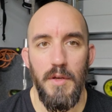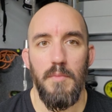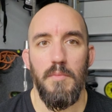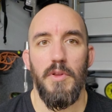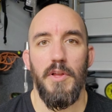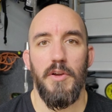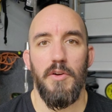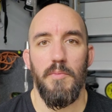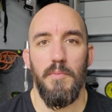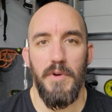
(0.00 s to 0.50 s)

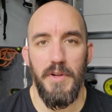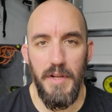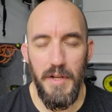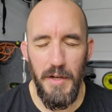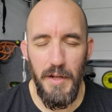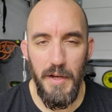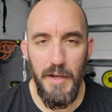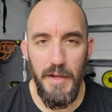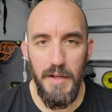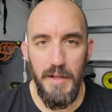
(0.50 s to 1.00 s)
playing on Monday
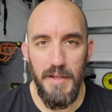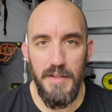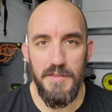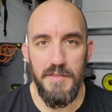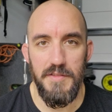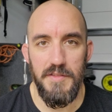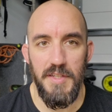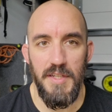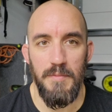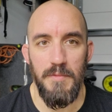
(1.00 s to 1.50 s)
night
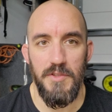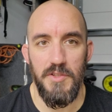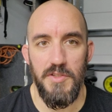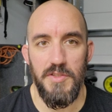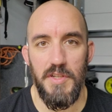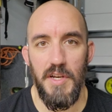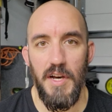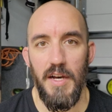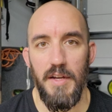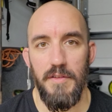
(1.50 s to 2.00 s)
against a team that
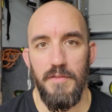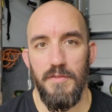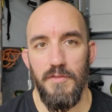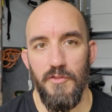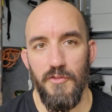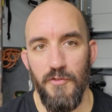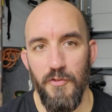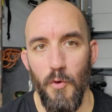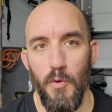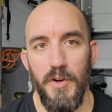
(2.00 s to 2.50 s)
just got
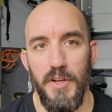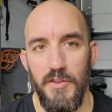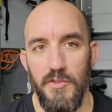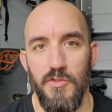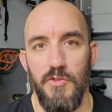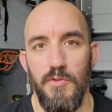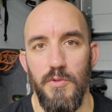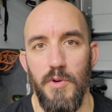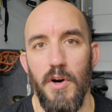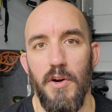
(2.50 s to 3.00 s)

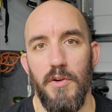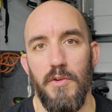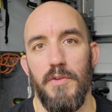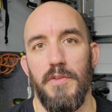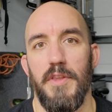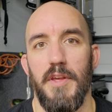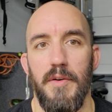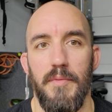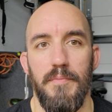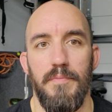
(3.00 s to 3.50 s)
42 hung
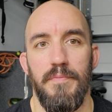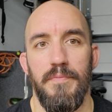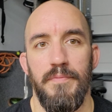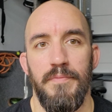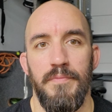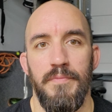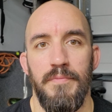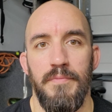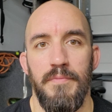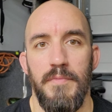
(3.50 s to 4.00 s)
on them
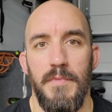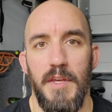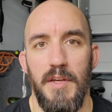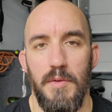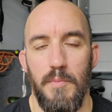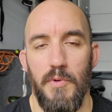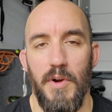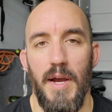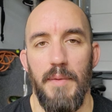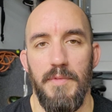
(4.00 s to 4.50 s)
in
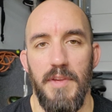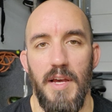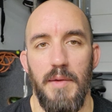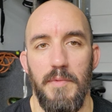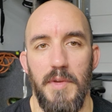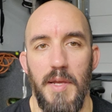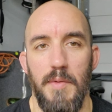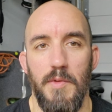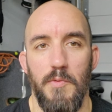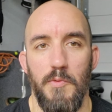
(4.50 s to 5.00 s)
a
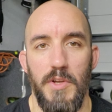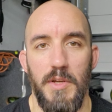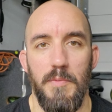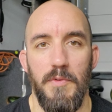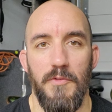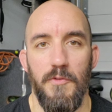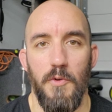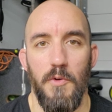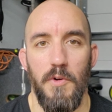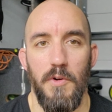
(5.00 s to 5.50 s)
primetime game the week
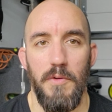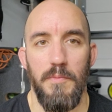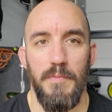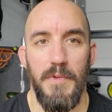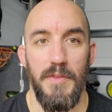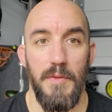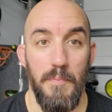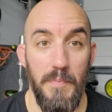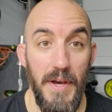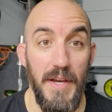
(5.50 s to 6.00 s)
before.
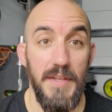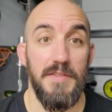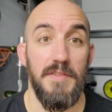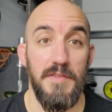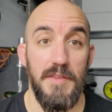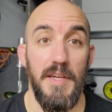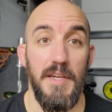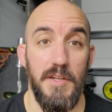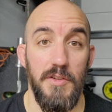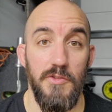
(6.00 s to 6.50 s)
And the best
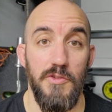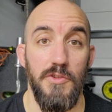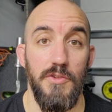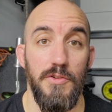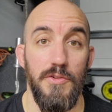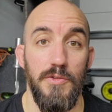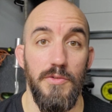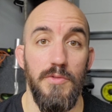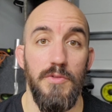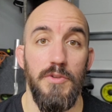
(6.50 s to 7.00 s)
that they could
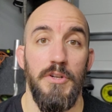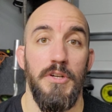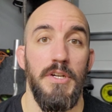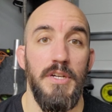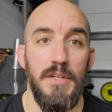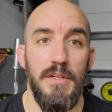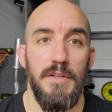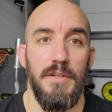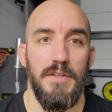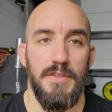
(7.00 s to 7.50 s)
do
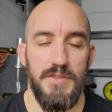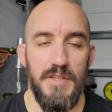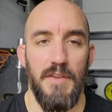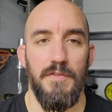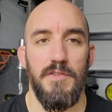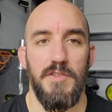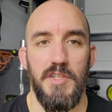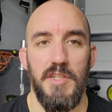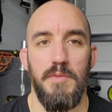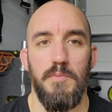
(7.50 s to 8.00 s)
is
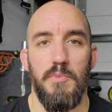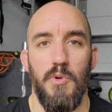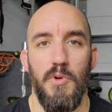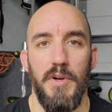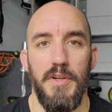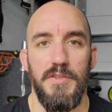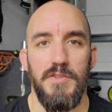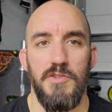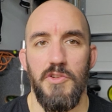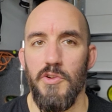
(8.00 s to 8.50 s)
17
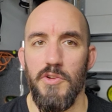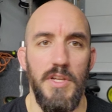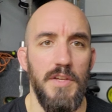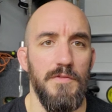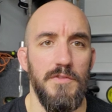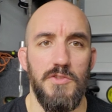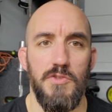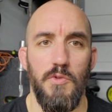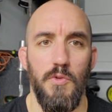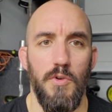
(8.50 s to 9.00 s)
points. Couldn't
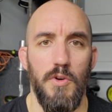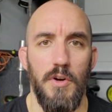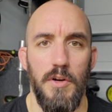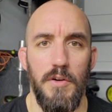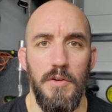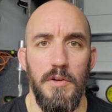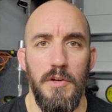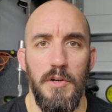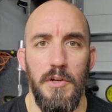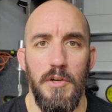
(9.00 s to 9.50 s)
even
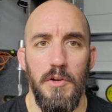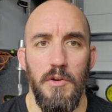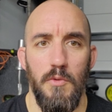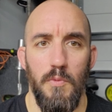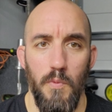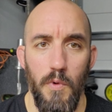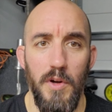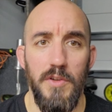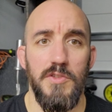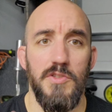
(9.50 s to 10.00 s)
score
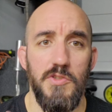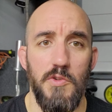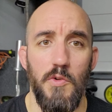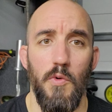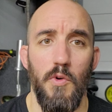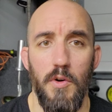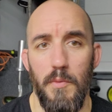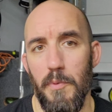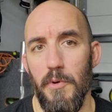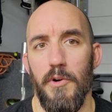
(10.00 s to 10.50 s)
one
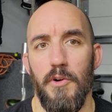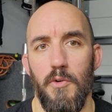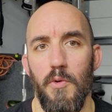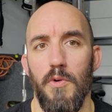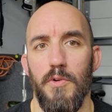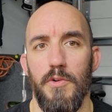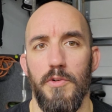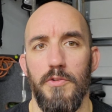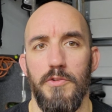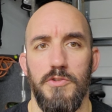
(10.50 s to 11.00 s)
score per
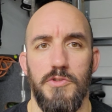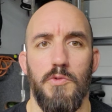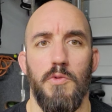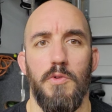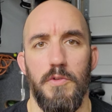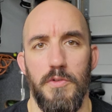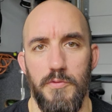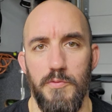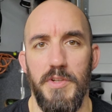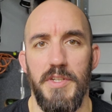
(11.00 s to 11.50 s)
quarter. He
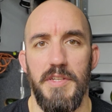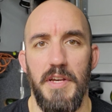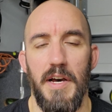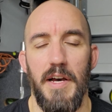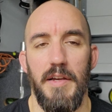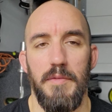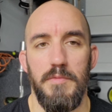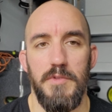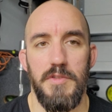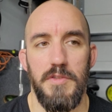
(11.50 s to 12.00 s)
scored three
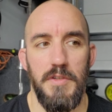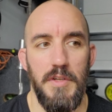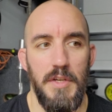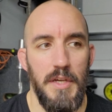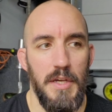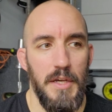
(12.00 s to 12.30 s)
times.